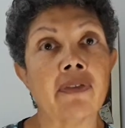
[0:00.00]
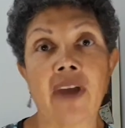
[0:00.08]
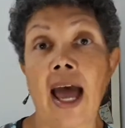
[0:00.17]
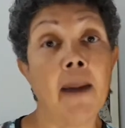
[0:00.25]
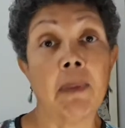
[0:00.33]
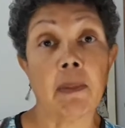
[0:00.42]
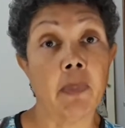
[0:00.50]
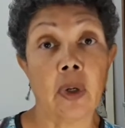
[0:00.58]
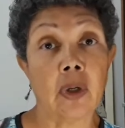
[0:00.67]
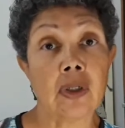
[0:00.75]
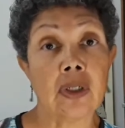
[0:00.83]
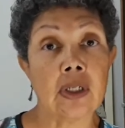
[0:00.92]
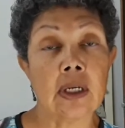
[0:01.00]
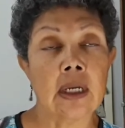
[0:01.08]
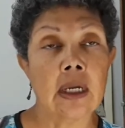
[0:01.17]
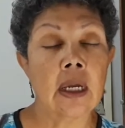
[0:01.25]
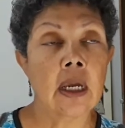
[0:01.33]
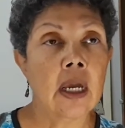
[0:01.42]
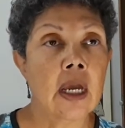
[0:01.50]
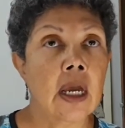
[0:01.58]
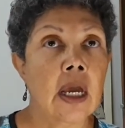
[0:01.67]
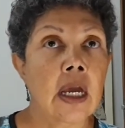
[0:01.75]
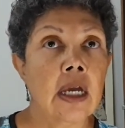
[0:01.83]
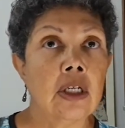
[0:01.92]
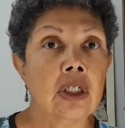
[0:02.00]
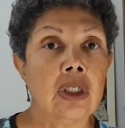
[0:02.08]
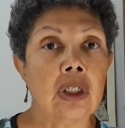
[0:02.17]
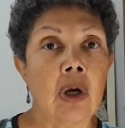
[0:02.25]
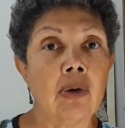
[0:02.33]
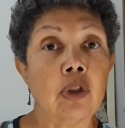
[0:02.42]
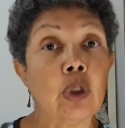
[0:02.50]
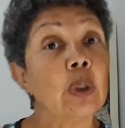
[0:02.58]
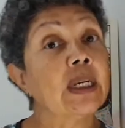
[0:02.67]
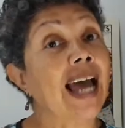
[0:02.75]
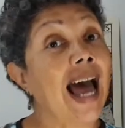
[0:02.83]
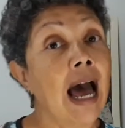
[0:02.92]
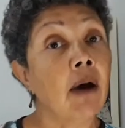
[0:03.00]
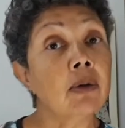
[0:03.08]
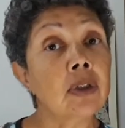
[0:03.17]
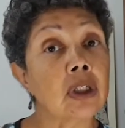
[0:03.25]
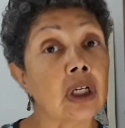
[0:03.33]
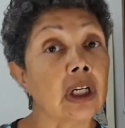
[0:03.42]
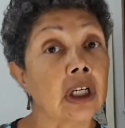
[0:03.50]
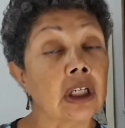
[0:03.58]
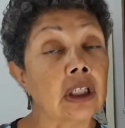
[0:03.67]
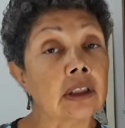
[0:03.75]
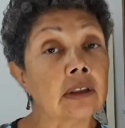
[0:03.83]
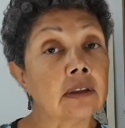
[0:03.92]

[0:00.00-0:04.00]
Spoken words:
comic books. So to counter